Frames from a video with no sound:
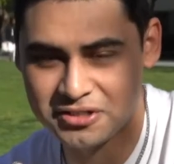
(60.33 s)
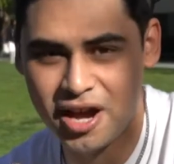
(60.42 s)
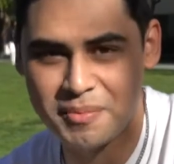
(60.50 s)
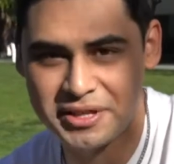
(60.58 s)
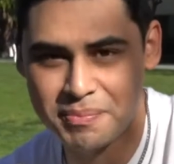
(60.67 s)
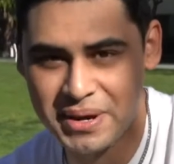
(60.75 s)

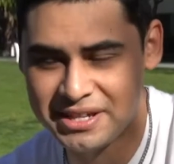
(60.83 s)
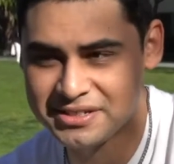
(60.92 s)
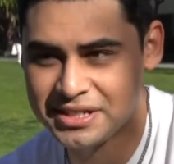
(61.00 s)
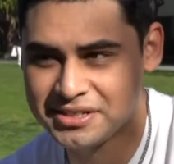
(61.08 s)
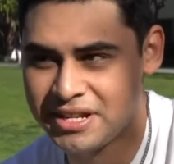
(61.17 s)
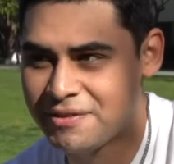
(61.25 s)
taught me the
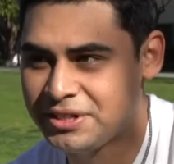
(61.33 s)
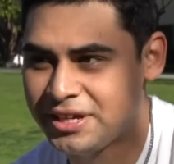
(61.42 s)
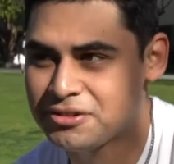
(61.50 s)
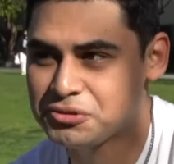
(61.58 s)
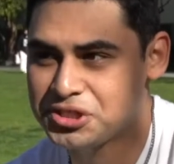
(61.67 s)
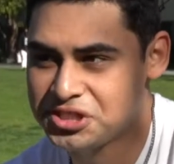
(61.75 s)
basics, and everything
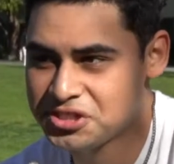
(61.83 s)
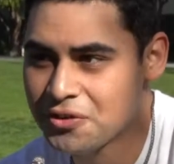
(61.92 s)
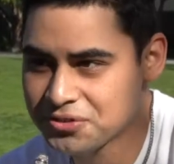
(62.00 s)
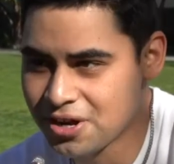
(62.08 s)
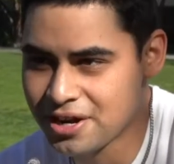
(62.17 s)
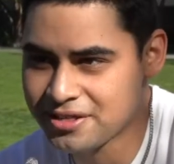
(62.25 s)
else was just
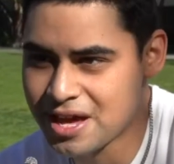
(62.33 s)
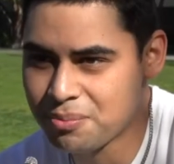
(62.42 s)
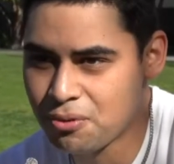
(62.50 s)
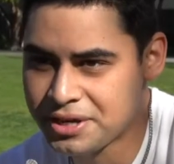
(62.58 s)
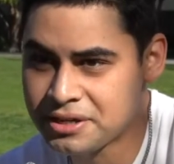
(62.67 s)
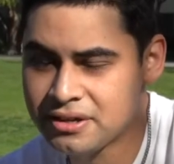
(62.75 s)
self-taught at that
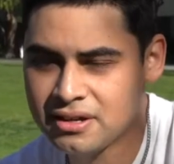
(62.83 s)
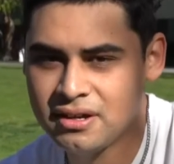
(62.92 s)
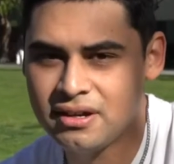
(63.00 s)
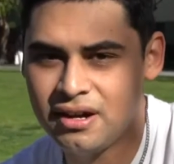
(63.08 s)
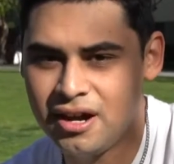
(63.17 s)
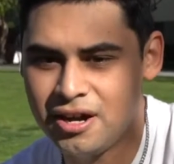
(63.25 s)
point.
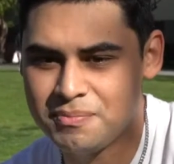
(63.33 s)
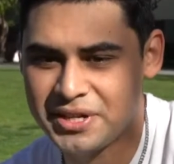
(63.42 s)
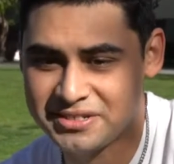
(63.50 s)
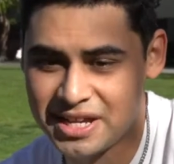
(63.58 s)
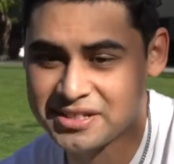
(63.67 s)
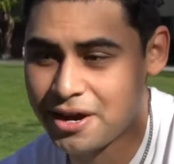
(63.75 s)

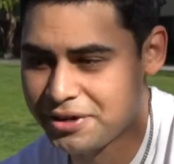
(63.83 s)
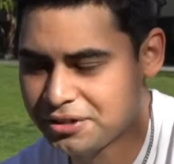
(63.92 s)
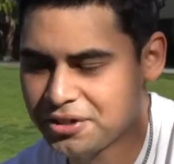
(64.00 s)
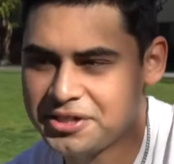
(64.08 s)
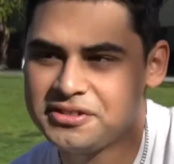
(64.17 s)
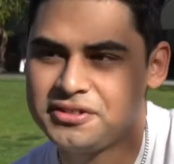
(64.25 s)
Because that's how he
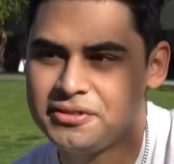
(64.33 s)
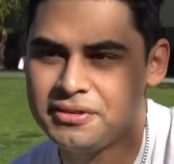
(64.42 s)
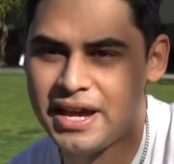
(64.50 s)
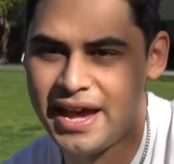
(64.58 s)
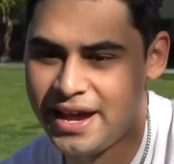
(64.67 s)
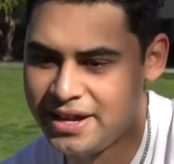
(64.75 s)
learned it too,
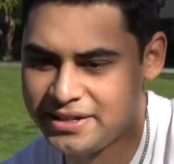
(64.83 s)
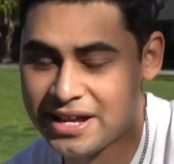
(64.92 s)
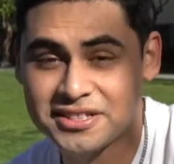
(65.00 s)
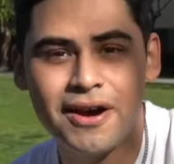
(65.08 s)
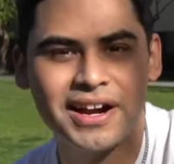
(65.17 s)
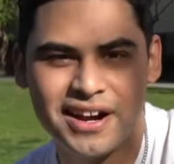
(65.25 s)
and
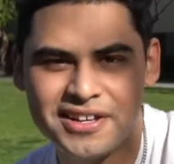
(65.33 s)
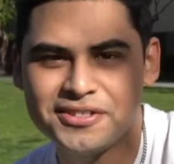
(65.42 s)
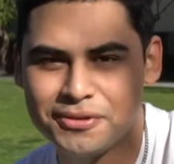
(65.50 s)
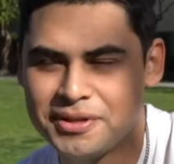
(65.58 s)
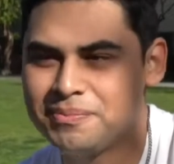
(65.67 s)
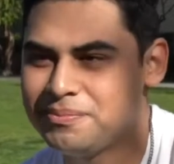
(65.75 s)
that's how I got
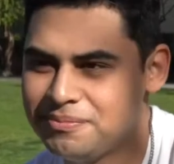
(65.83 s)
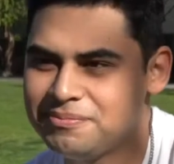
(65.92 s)
into it.